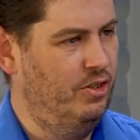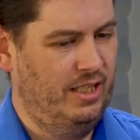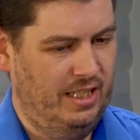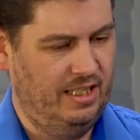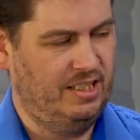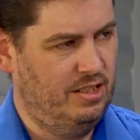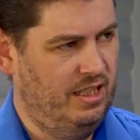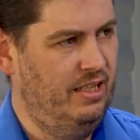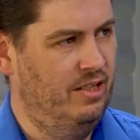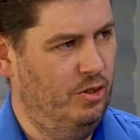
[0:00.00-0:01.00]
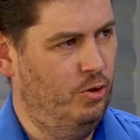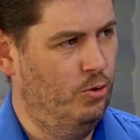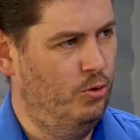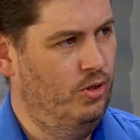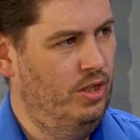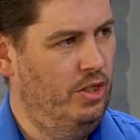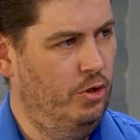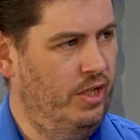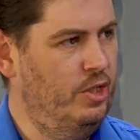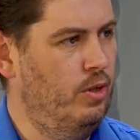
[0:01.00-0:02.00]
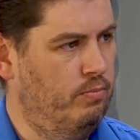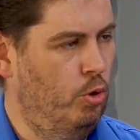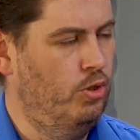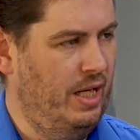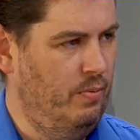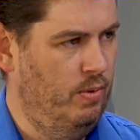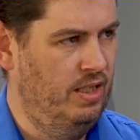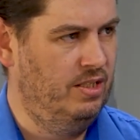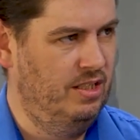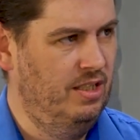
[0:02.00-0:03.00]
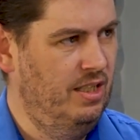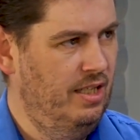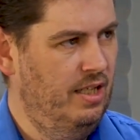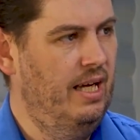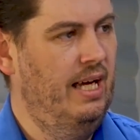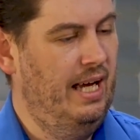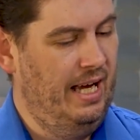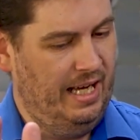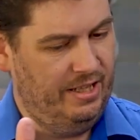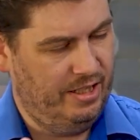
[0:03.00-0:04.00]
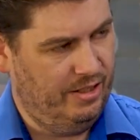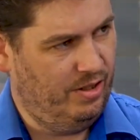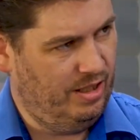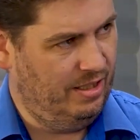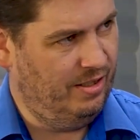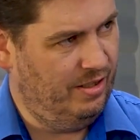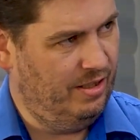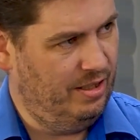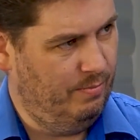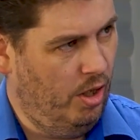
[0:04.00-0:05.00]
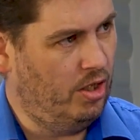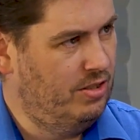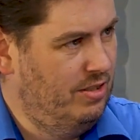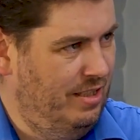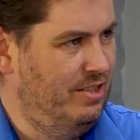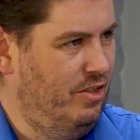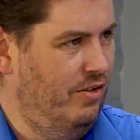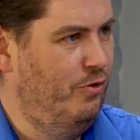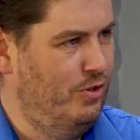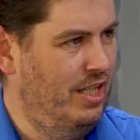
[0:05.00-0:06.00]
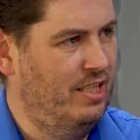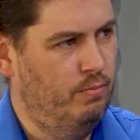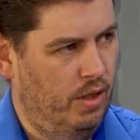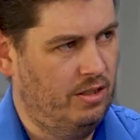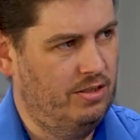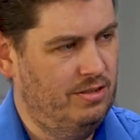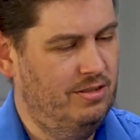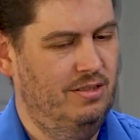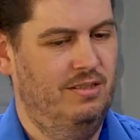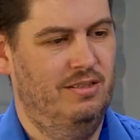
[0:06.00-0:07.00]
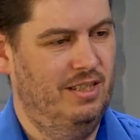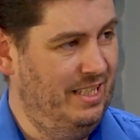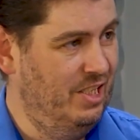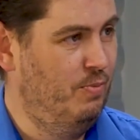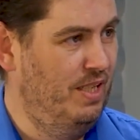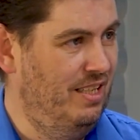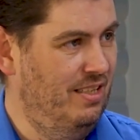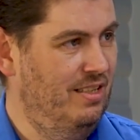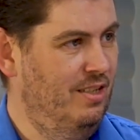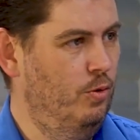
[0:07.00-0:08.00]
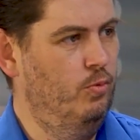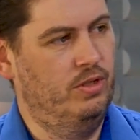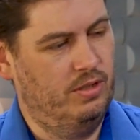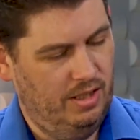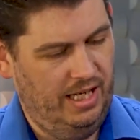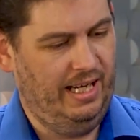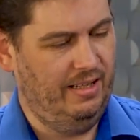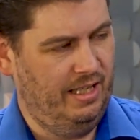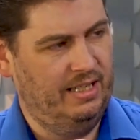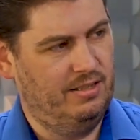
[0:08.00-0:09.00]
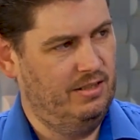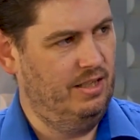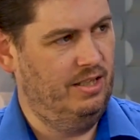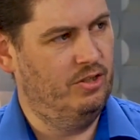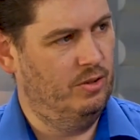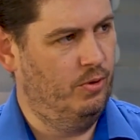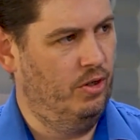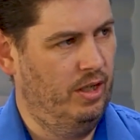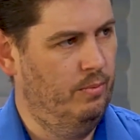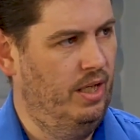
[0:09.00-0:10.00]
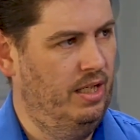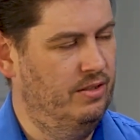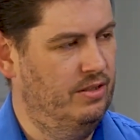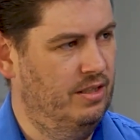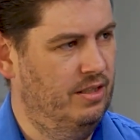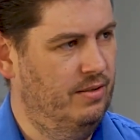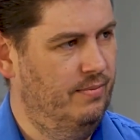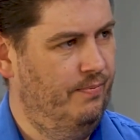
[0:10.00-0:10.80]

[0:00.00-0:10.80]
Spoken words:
you can extend your network port capability. And the box, the TesiraFORTE X box, the DSP, would add that into the program and